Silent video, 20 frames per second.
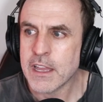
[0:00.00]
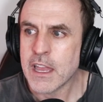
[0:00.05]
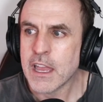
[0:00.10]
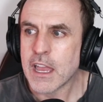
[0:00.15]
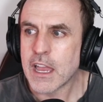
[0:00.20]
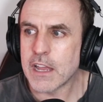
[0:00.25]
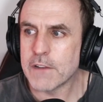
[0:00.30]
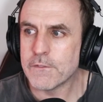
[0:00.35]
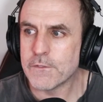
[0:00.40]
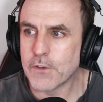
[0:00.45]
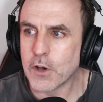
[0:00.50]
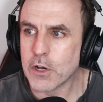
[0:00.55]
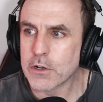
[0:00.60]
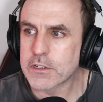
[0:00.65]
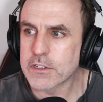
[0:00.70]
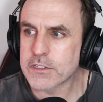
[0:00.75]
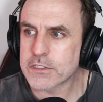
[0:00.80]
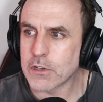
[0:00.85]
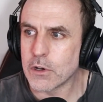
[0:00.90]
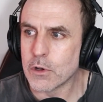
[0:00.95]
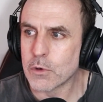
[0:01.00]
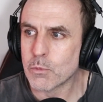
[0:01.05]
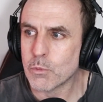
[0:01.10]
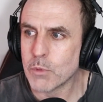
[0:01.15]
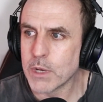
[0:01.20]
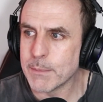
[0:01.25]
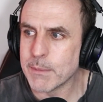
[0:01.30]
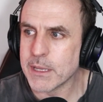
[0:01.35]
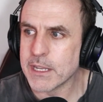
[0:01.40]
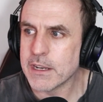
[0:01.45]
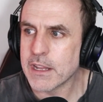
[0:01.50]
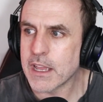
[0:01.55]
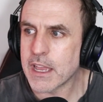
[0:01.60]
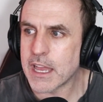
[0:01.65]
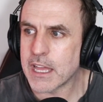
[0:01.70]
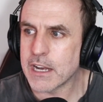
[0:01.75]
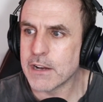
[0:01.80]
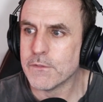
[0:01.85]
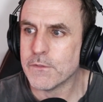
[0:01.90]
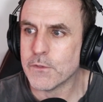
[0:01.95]
had focus on women
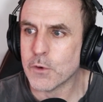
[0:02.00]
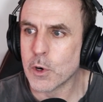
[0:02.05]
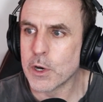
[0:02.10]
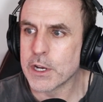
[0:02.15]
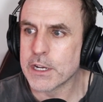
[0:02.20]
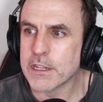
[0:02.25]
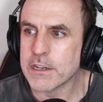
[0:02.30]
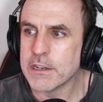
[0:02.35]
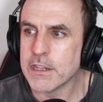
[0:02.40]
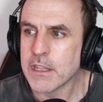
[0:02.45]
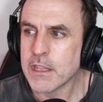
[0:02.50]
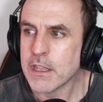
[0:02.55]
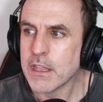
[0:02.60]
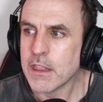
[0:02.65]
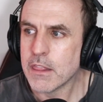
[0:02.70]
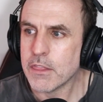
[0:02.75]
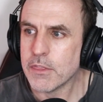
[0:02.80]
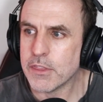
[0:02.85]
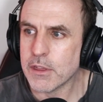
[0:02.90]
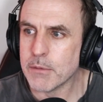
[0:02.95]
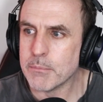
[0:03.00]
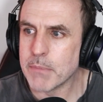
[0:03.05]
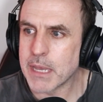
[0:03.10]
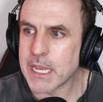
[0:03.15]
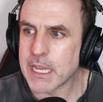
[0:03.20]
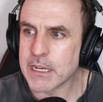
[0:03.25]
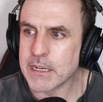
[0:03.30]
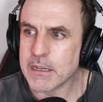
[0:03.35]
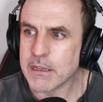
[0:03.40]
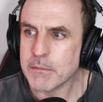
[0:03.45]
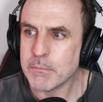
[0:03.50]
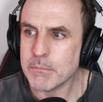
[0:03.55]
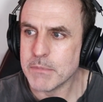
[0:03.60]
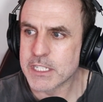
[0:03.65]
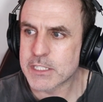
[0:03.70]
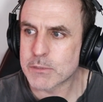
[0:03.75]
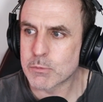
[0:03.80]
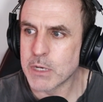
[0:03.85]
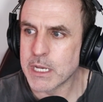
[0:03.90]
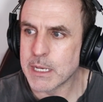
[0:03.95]
and avoided the men,
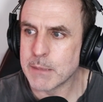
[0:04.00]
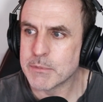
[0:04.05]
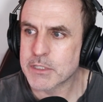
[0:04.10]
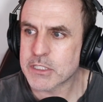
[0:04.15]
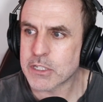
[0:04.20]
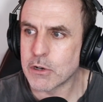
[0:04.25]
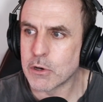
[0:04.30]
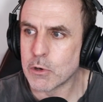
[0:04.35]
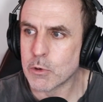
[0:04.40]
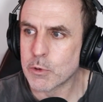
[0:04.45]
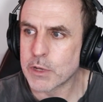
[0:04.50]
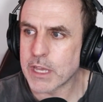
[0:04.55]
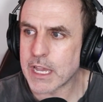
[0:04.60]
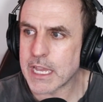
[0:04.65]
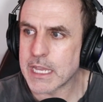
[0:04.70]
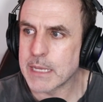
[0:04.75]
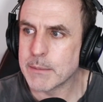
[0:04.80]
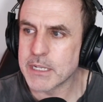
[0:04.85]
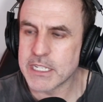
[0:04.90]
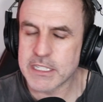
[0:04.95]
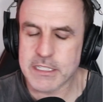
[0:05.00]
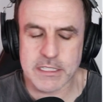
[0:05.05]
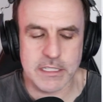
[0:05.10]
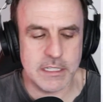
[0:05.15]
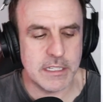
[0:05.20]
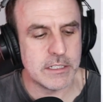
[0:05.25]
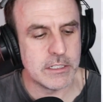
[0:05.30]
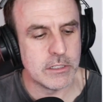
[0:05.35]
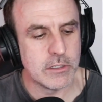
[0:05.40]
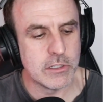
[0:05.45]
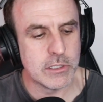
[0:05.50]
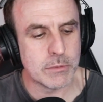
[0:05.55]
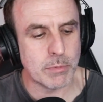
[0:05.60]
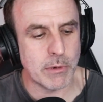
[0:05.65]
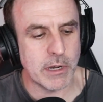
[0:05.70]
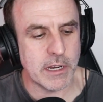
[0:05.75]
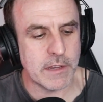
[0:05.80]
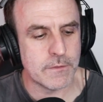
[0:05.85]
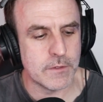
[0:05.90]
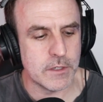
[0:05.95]
Ms. Webb told ABC News
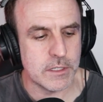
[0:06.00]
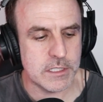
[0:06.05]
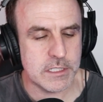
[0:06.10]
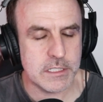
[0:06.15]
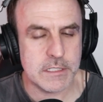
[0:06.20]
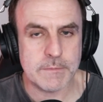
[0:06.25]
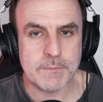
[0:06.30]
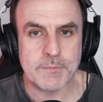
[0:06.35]
Breakfast.